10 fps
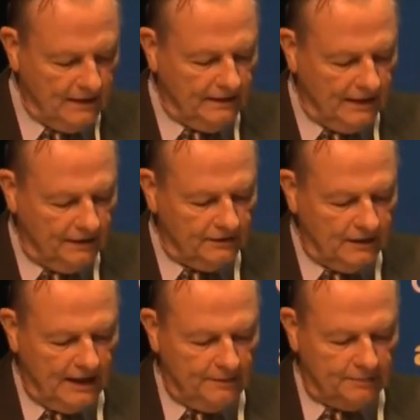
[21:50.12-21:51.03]
The
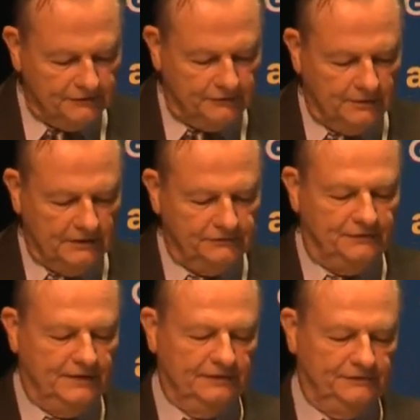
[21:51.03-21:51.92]
underlying principle is
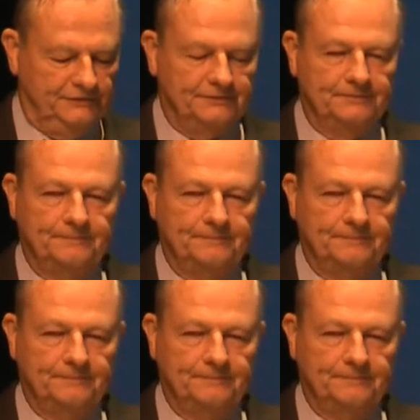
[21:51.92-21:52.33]
this: